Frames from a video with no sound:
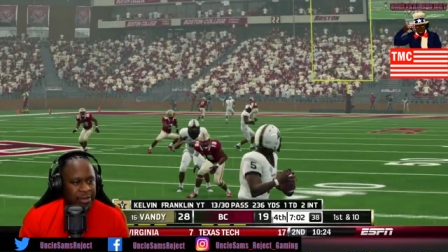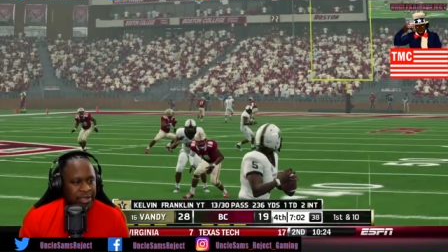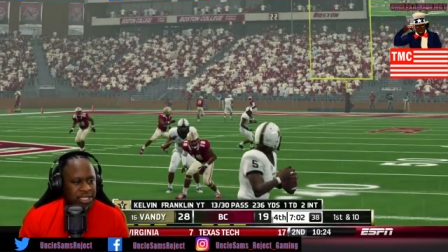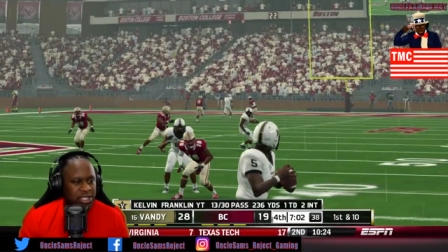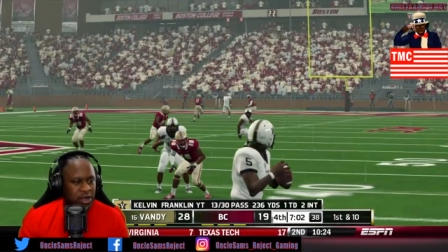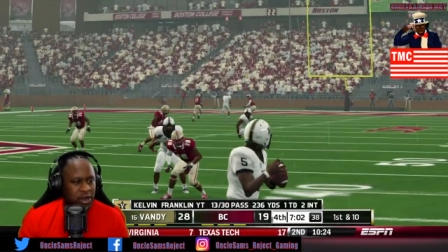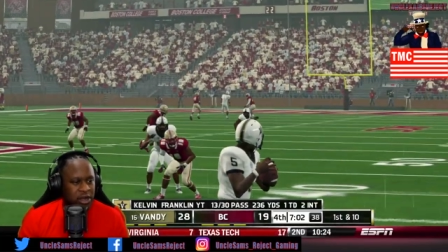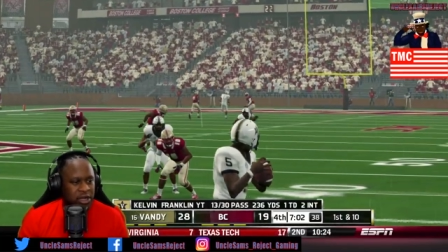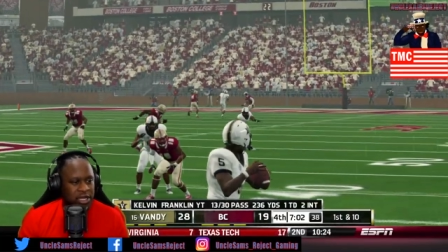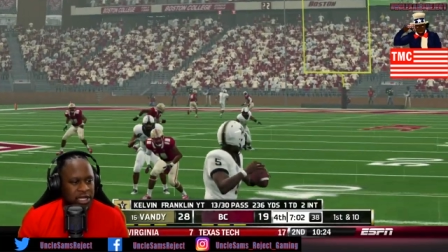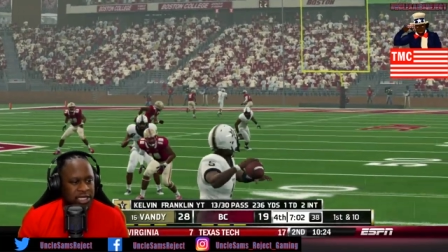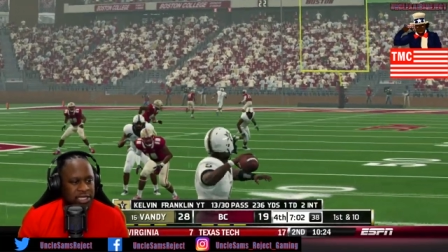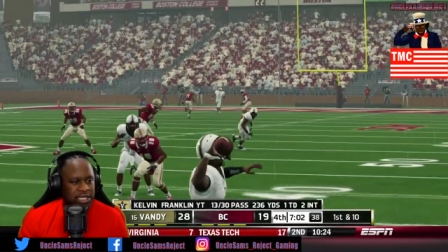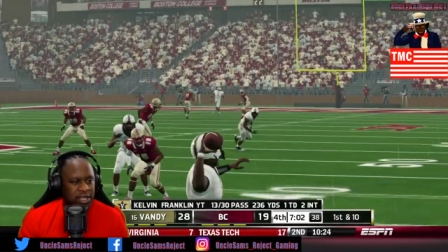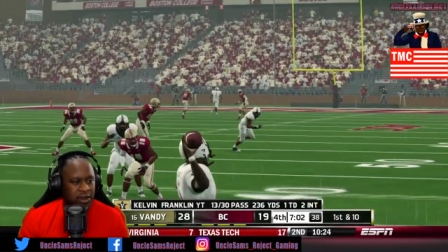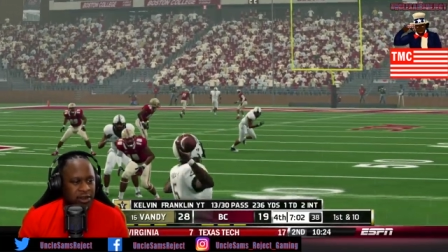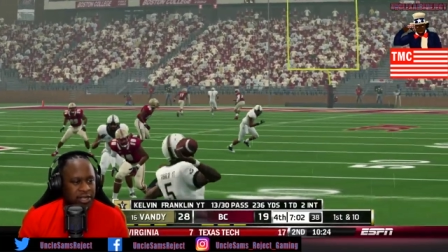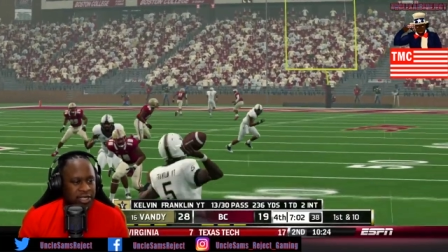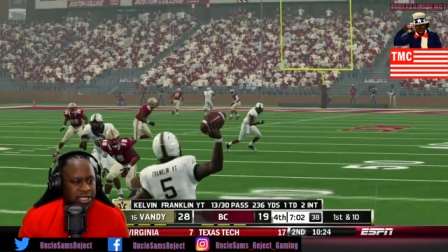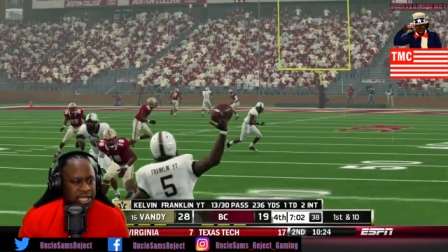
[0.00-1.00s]
Look at Cam. He
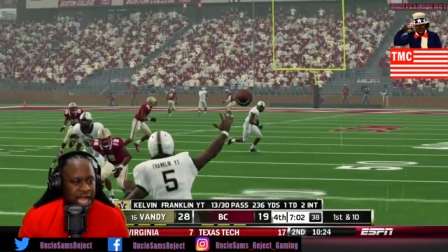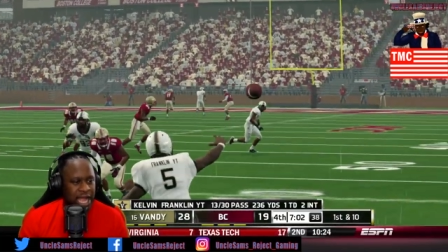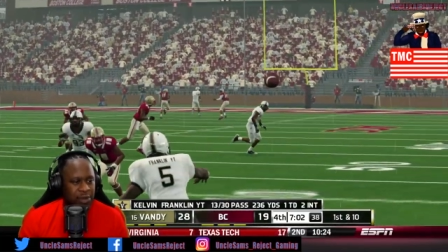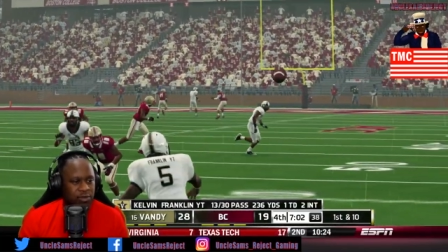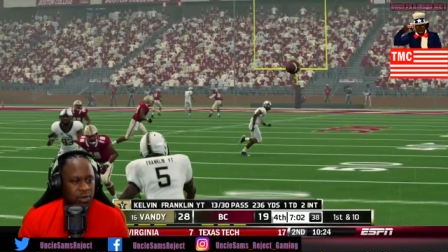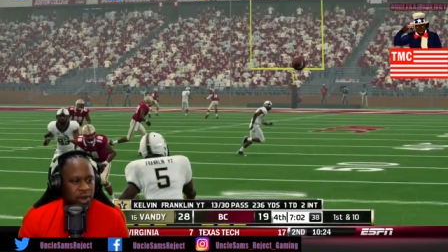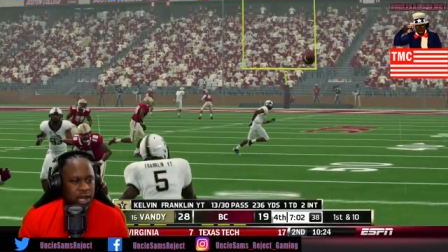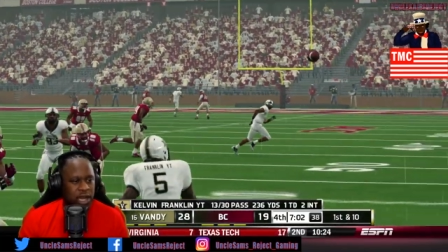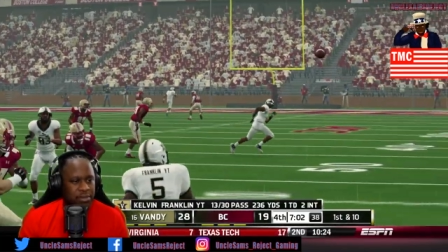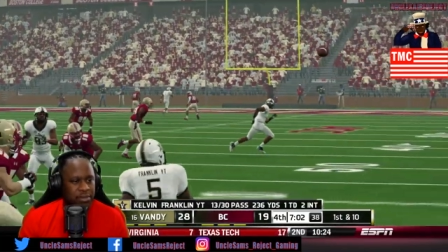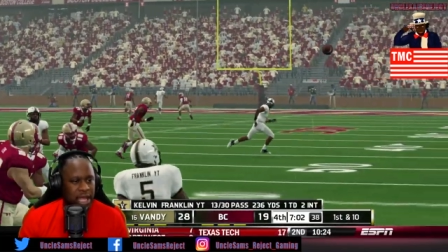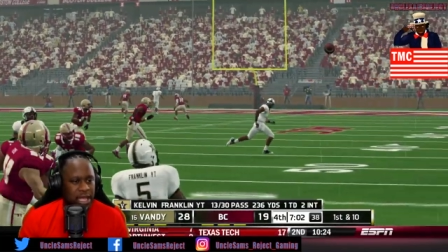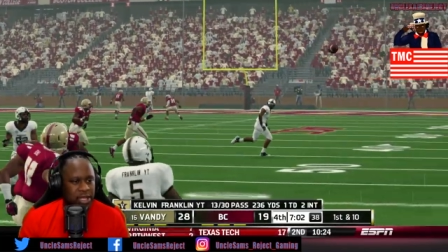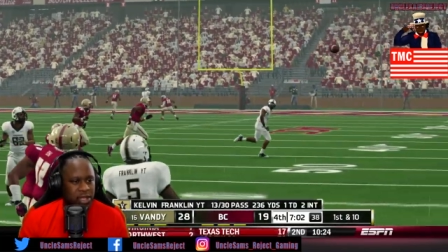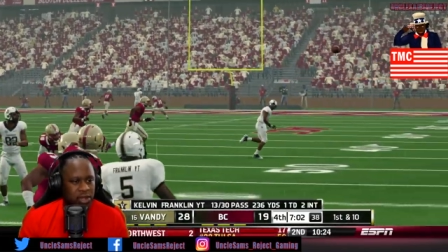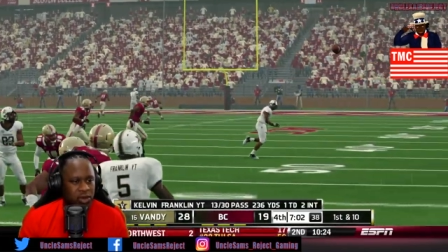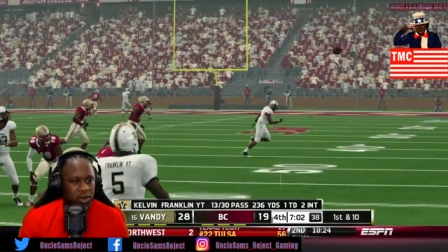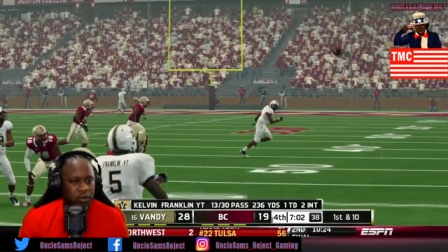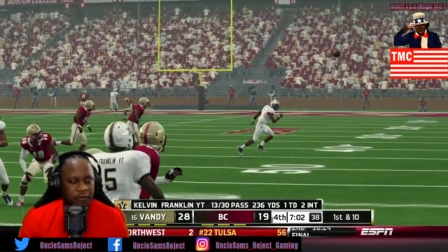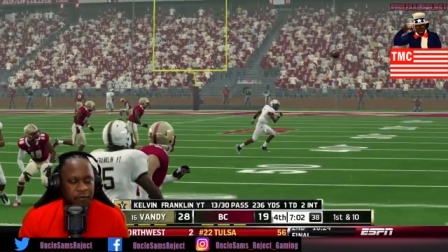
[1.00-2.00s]
started. He started to
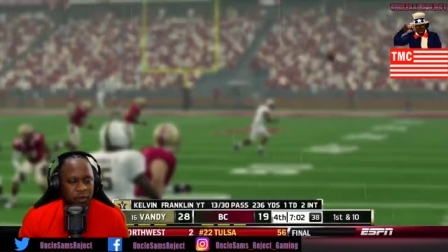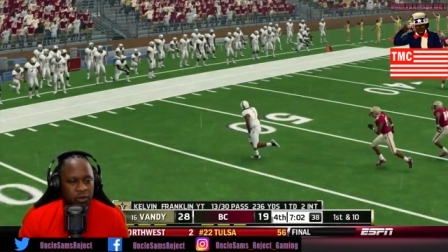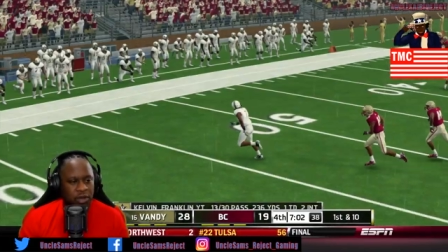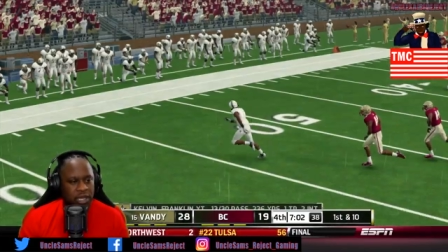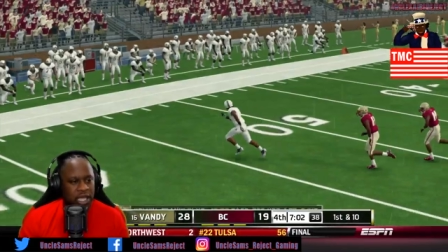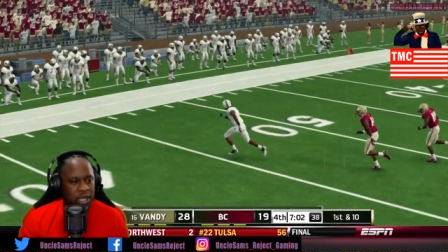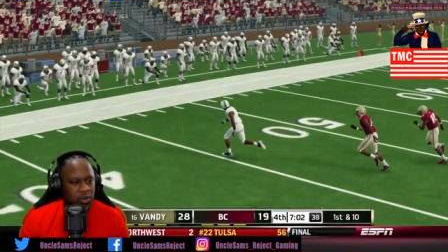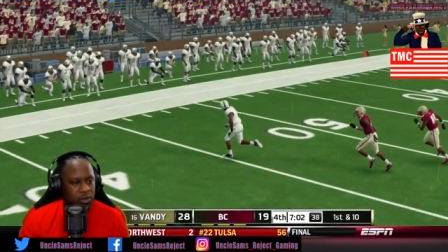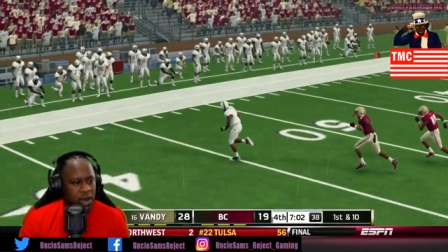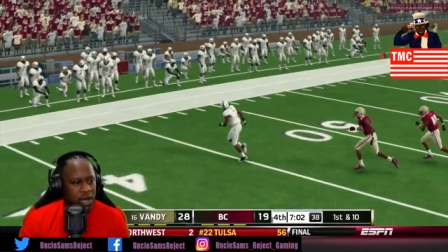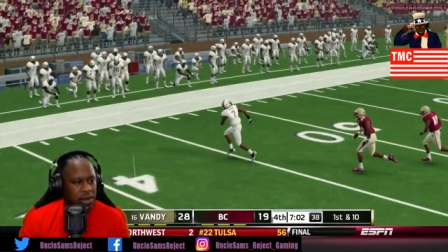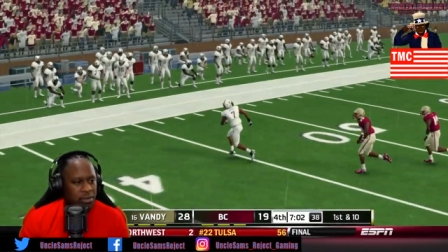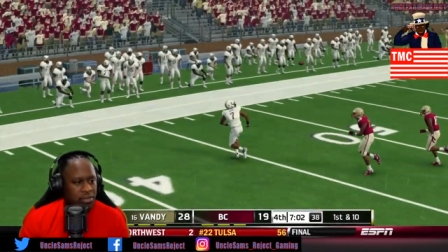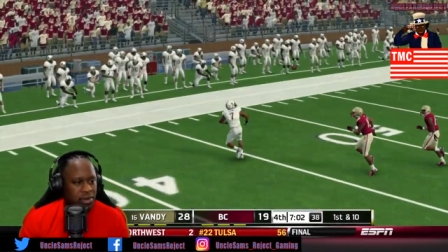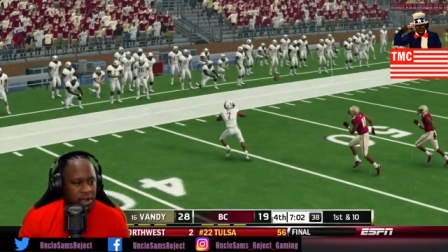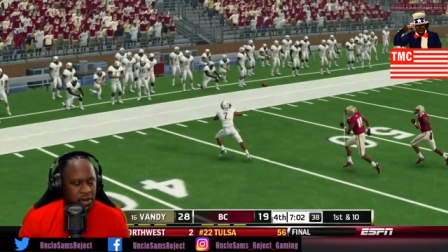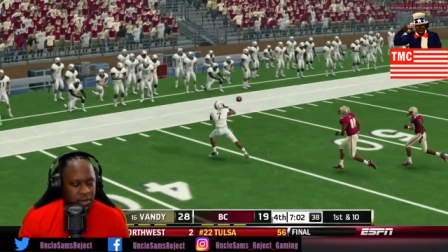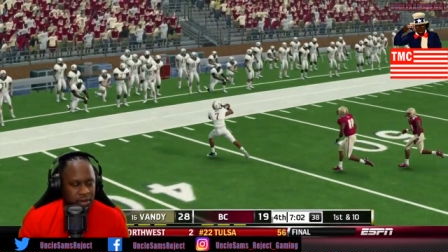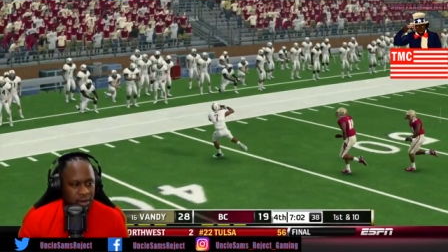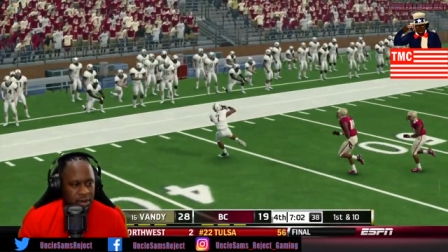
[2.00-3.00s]
stop running. I'm like, dude, if you
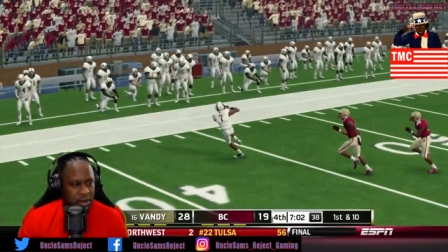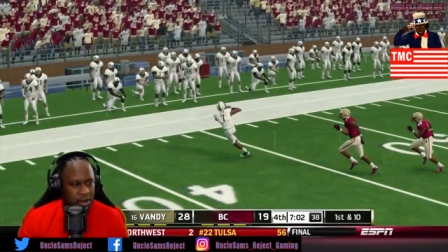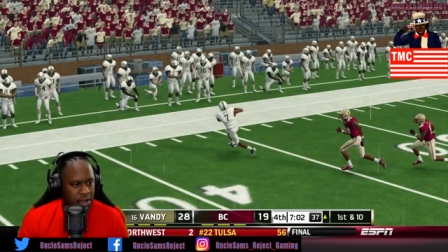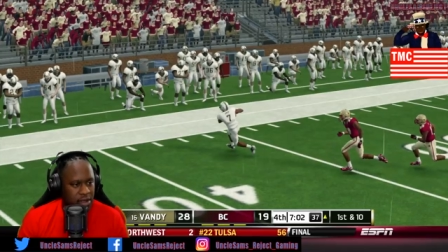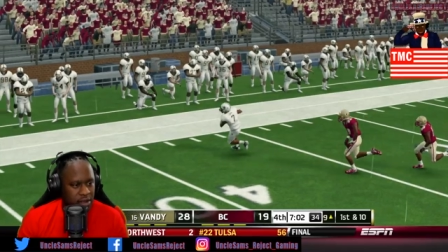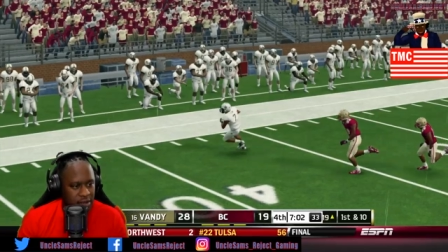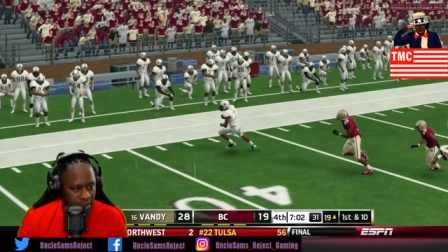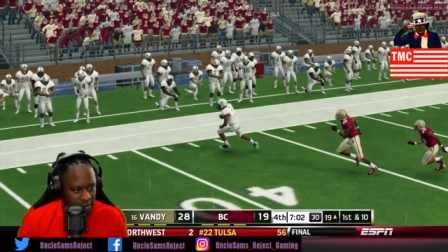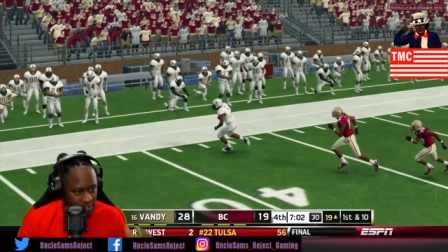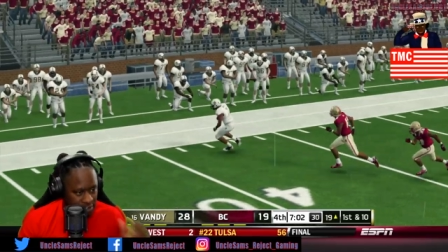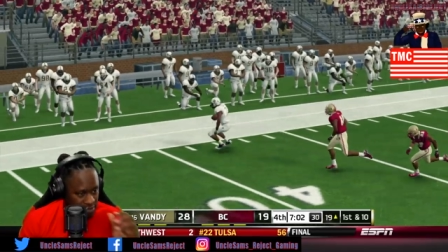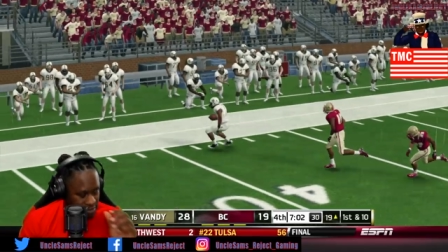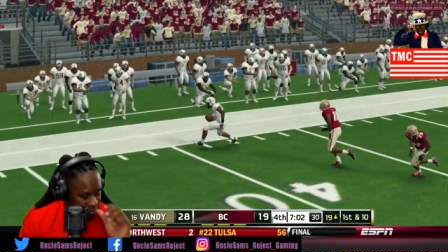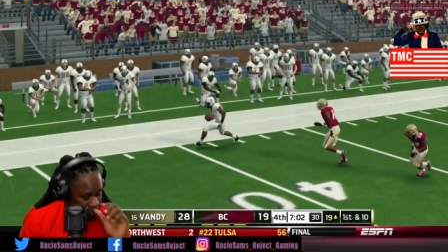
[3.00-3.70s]
don't keep running, bro.